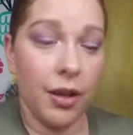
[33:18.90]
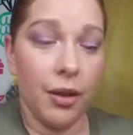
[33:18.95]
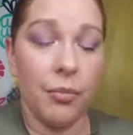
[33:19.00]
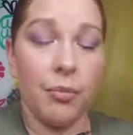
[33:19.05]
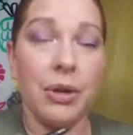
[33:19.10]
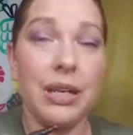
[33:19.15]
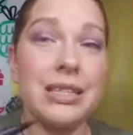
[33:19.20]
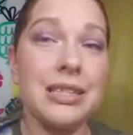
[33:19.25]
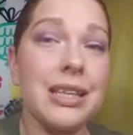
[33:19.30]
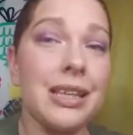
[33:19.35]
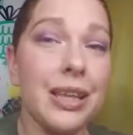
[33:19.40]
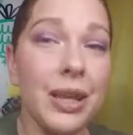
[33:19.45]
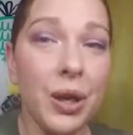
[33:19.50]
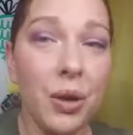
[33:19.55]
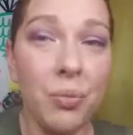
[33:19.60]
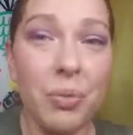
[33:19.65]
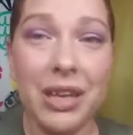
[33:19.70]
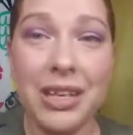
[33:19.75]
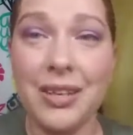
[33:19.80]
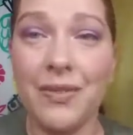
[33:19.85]
But it's a little
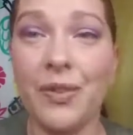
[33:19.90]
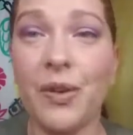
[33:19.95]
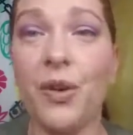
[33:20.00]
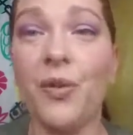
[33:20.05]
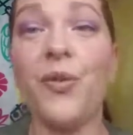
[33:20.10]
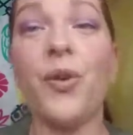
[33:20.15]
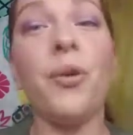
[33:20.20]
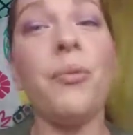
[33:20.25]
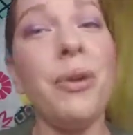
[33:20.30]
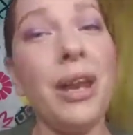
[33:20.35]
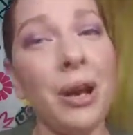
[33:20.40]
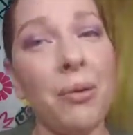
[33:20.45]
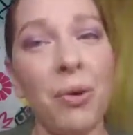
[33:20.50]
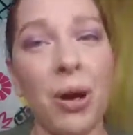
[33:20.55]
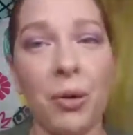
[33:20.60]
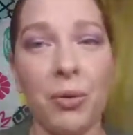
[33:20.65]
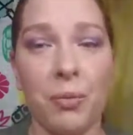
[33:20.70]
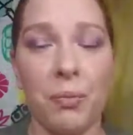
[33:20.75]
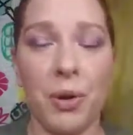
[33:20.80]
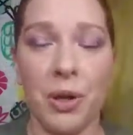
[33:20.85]
bit difficult for me to
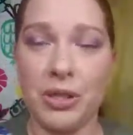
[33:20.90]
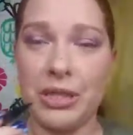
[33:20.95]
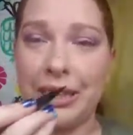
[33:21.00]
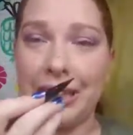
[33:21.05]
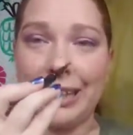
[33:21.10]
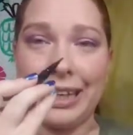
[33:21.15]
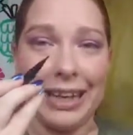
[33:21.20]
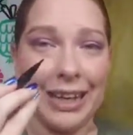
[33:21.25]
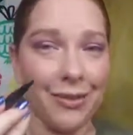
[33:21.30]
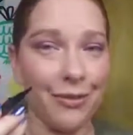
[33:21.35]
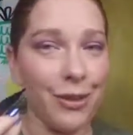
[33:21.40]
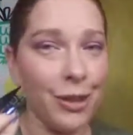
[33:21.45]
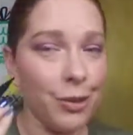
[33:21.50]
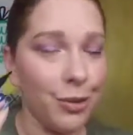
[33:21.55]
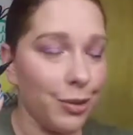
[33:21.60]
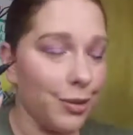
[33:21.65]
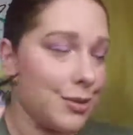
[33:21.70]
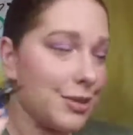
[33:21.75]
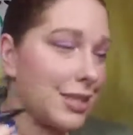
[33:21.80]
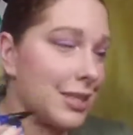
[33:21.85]
work with personally. If you
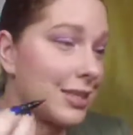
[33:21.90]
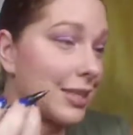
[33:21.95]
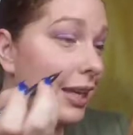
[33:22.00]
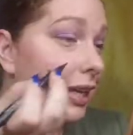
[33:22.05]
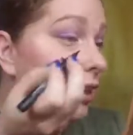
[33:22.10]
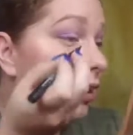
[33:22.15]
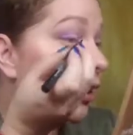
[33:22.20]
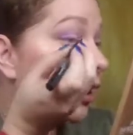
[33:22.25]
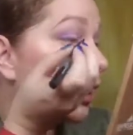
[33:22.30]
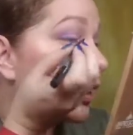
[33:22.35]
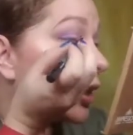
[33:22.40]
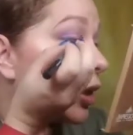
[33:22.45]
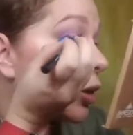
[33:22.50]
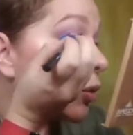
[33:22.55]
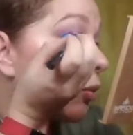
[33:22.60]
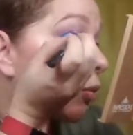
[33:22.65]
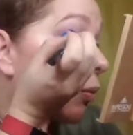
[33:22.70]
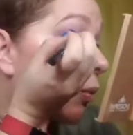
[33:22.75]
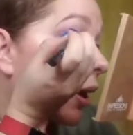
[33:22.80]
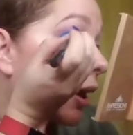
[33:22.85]
use this liner and
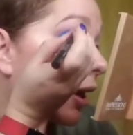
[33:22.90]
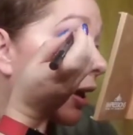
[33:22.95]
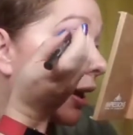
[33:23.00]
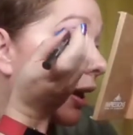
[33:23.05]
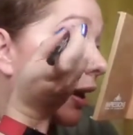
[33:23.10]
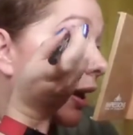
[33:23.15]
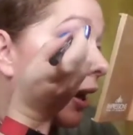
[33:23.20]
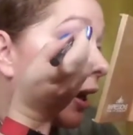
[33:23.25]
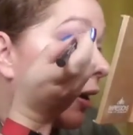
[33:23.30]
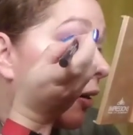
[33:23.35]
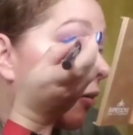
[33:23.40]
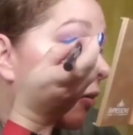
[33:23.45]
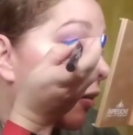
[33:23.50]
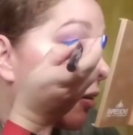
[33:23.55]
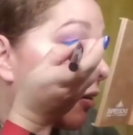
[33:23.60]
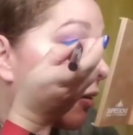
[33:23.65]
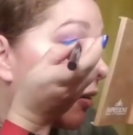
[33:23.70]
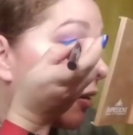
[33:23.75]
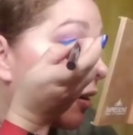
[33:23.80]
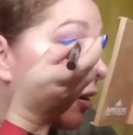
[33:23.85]
you rock it out,
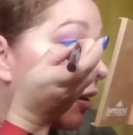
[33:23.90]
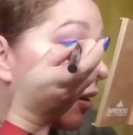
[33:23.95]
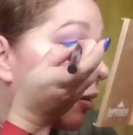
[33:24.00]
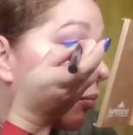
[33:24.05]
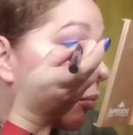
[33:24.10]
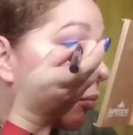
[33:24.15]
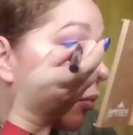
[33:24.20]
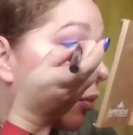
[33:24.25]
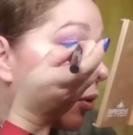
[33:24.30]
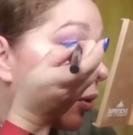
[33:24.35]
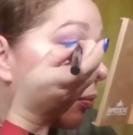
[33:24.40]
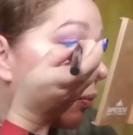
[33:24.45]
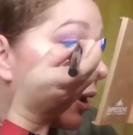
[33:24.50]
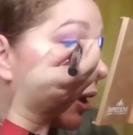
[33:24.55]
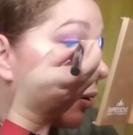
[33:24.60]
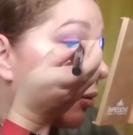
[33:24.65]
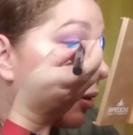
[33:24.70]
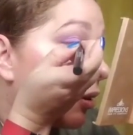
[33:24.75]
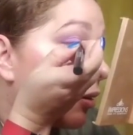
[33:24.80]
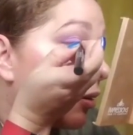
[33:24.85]
then more
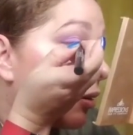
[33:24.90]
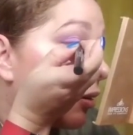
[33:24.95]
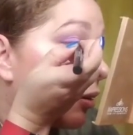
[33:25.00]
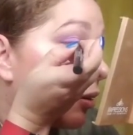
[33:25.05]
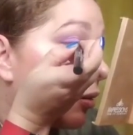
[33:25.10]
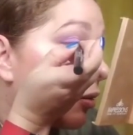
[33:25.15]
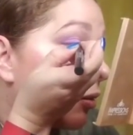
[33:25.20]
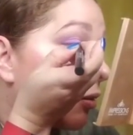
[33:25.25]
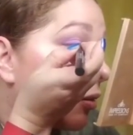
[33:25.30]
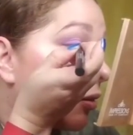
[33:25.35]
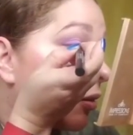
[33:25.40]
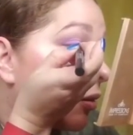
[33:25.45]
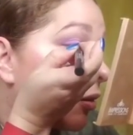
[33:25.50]
power to you.